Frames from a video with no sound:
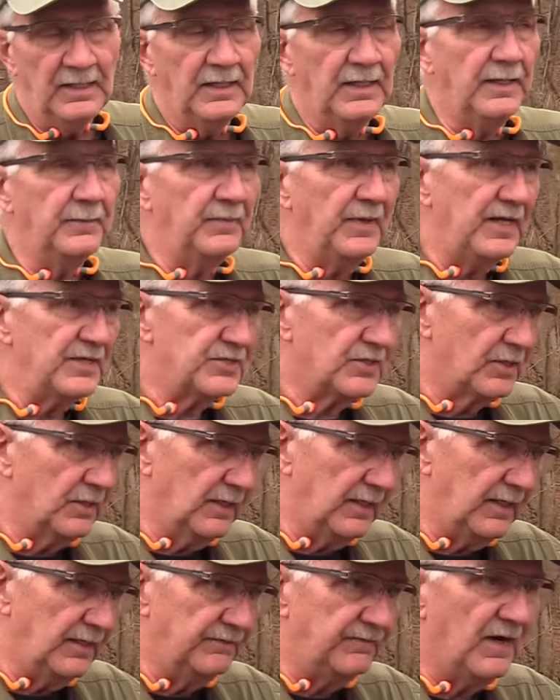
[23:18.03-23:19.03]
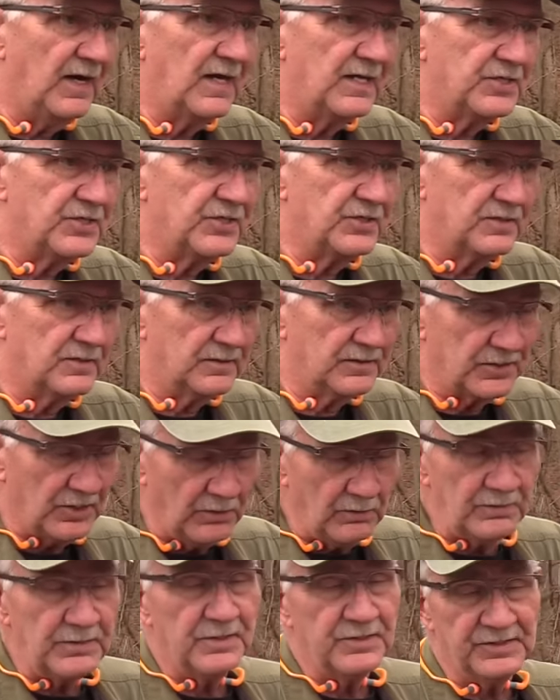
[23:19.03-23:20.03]
and basically advised
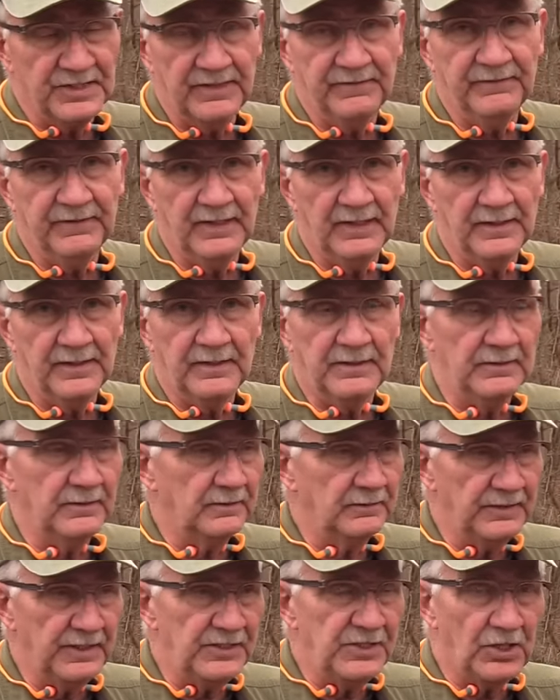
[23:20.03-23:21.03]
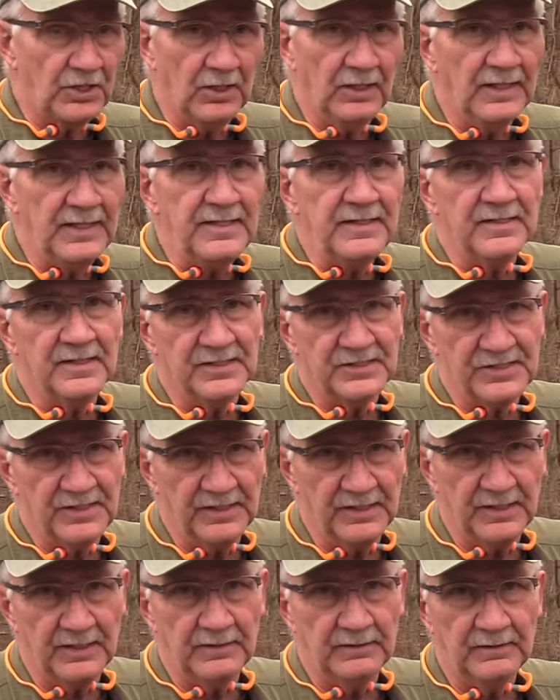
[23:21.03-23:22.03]
soldiers even, I mean, you don't need to clean this
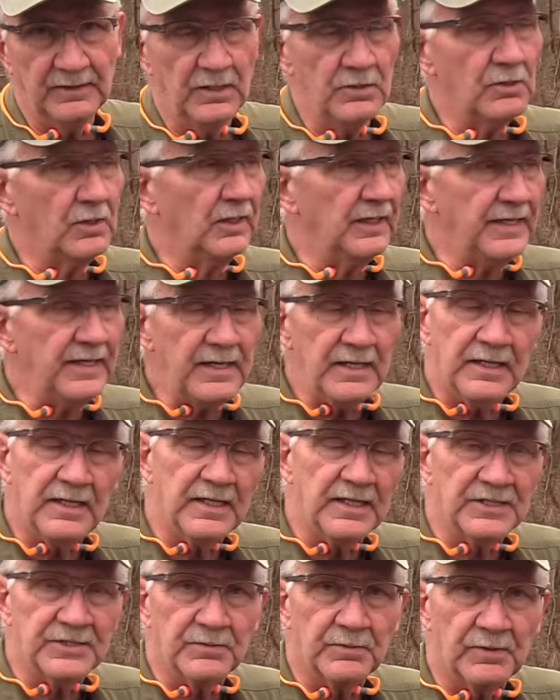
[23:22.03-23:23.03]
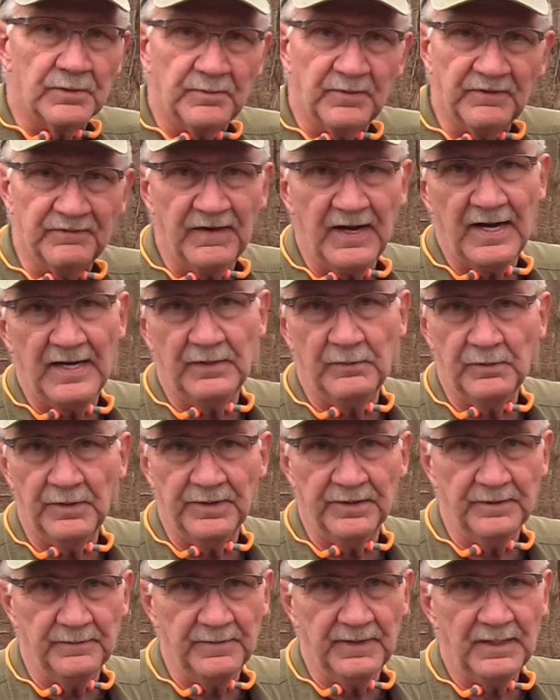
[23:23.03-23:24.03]
thing. No cleaning kits were provided
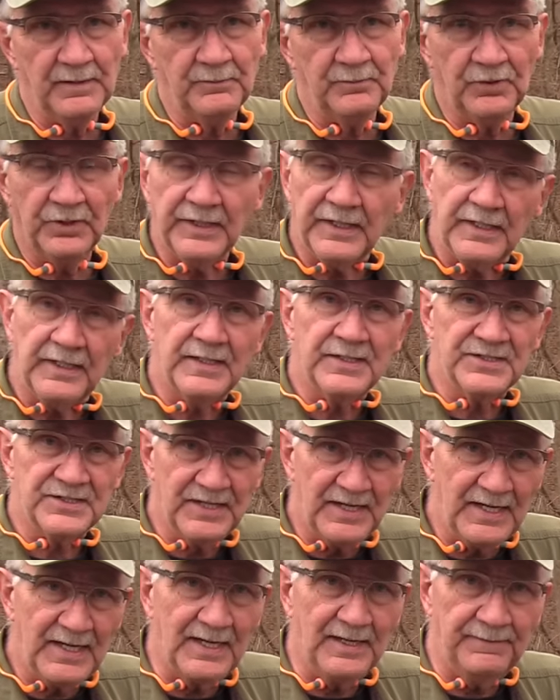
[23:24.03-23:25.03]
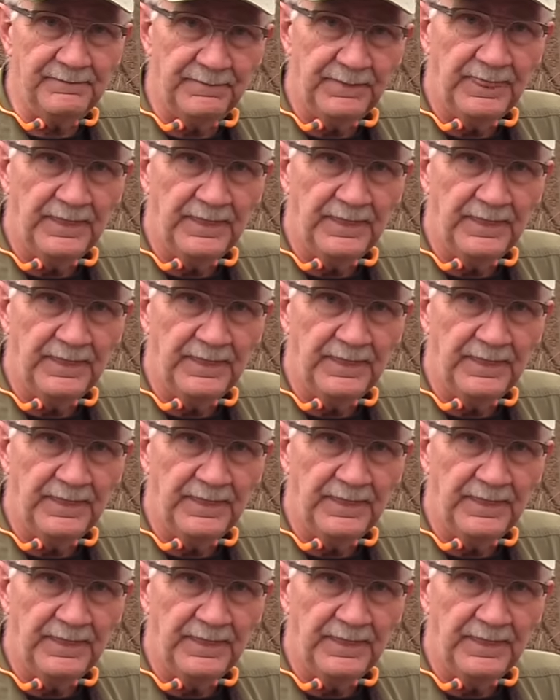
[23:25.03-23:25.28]
with them. How brilliant is that?